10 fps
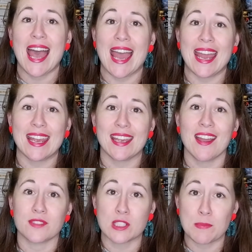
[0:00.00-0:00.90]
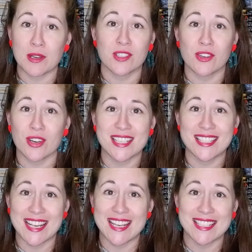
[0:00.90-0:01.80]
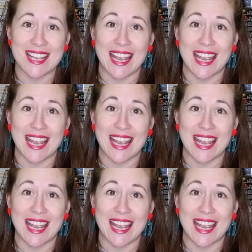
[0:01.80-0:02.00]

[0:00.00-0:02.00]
a respiratory disease